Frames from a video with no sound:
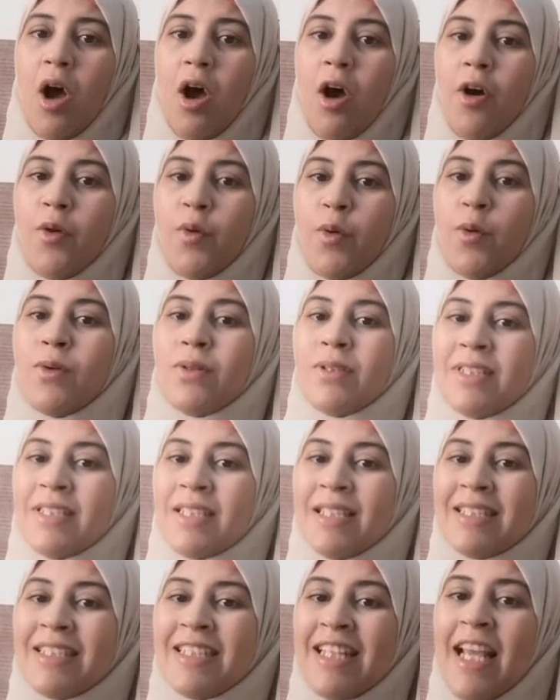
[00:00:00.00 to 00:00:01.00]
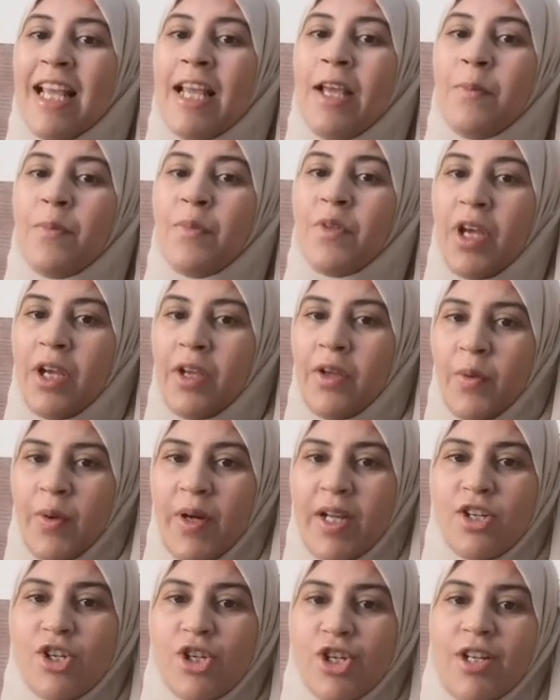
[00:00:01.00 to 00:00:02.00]
are on the same
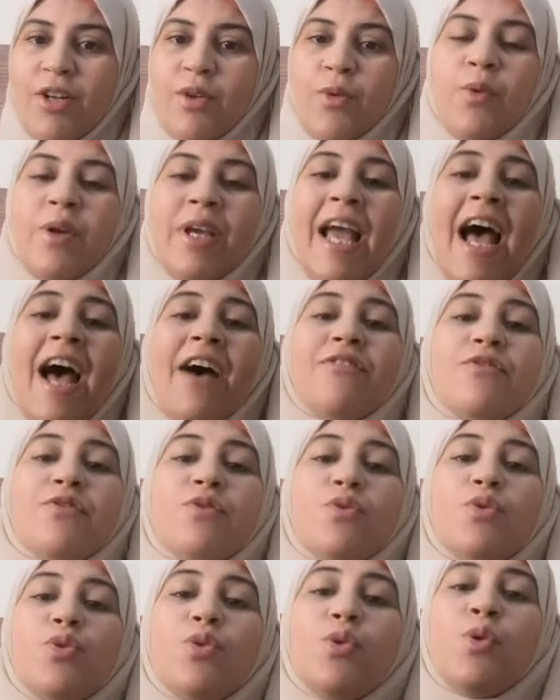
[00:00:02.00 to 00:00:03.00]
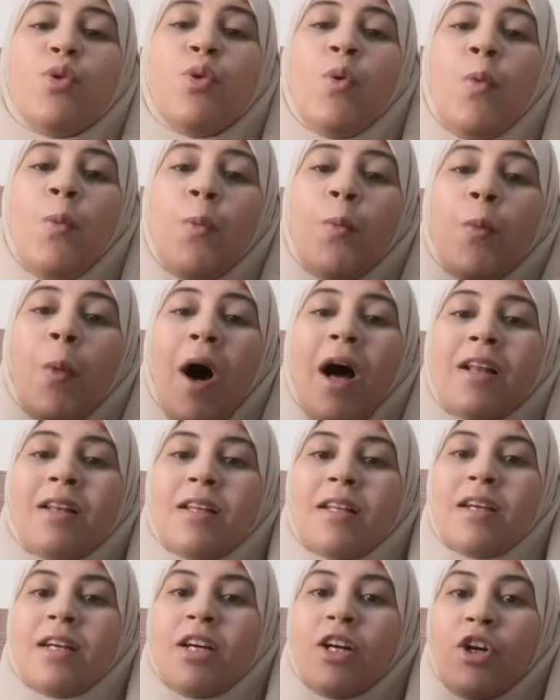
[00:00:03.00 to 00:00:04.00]
direction, we have two
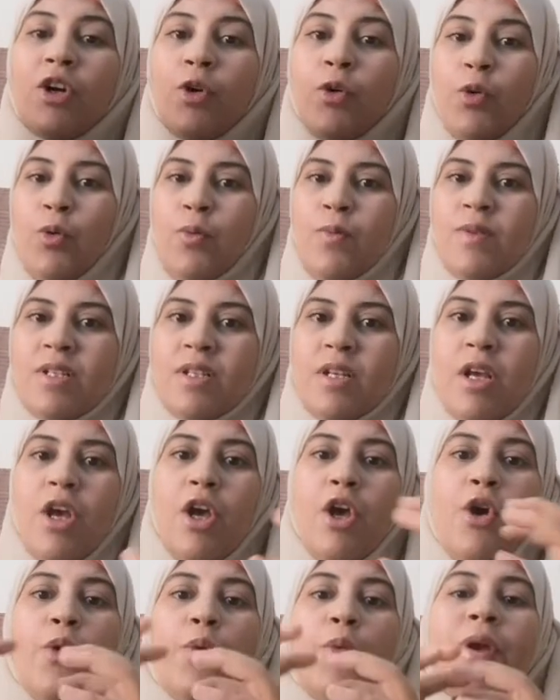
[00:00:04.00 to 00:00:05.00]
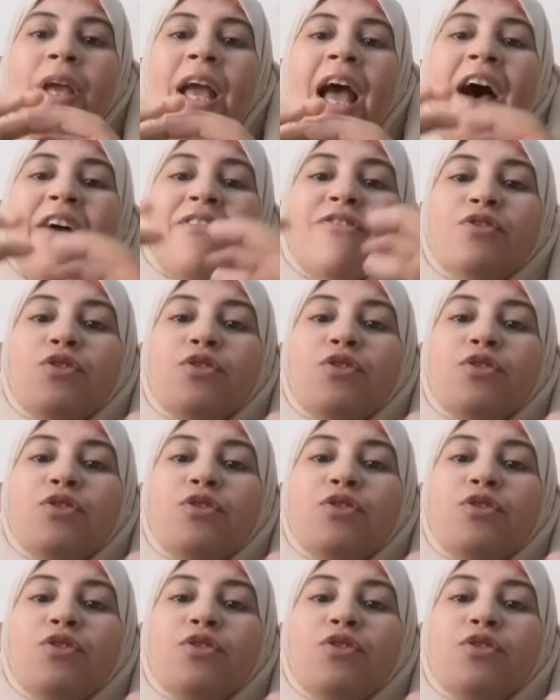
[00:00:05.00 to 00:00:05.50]
bulk groups. We have